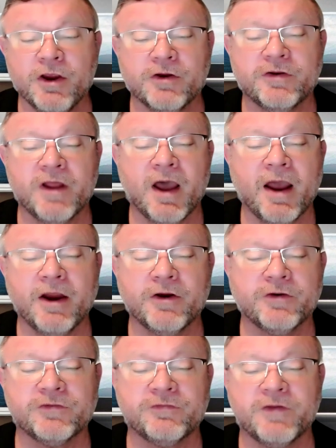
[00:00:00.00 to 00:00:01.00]
Your
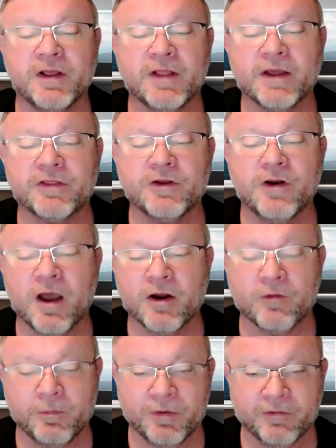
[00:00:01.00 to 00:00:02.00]
tires feel like they're
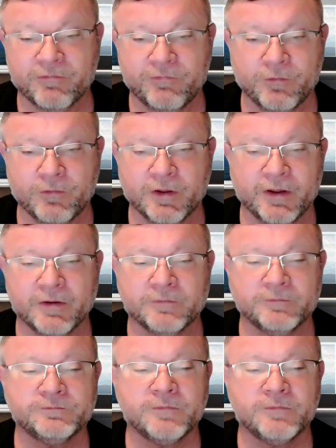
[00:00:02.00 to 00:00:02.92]
not gripping fully.